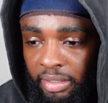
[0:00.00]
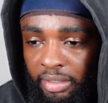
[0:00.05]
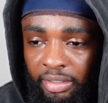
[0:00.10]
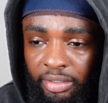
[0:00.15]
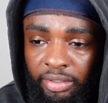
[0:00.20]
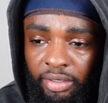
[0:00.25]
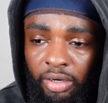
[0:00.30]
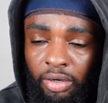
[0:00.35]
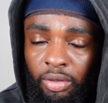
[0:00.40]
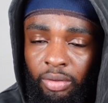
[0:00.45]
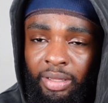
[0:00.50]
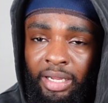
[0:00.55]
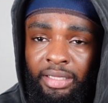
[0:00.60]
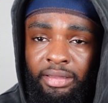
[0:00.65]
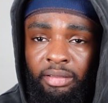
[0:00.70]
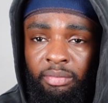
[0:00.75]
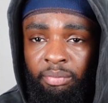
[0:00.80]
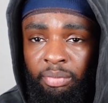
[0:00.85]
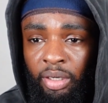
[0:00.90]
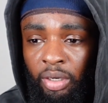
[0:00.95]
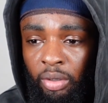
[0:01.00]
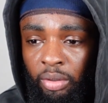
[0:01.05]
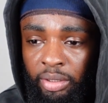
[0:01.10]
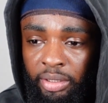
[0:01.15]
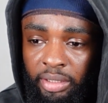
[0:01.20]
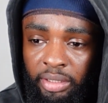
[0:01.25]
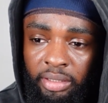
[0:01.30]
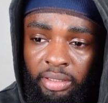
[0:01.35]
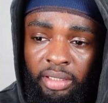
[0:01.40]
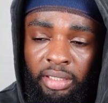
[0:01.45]
like the
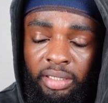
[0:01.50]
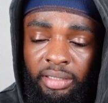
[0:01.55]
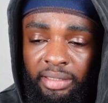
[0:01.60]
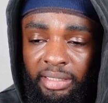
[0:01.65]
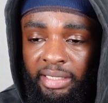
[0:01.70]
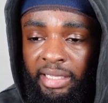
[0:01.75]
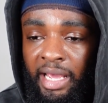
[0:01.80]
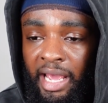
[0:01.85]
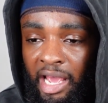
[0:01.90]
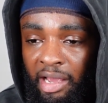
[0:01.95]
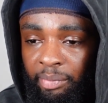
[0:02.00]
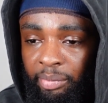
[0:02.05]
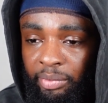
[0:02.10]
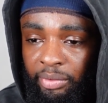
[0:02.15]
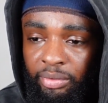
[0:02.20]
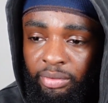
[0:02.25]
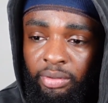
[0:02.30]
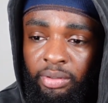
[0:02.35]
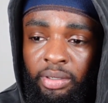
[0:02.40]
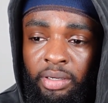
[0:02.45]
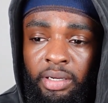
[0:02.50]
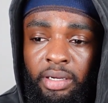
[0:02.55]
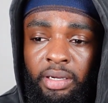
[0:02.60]
Bodie, the Capital,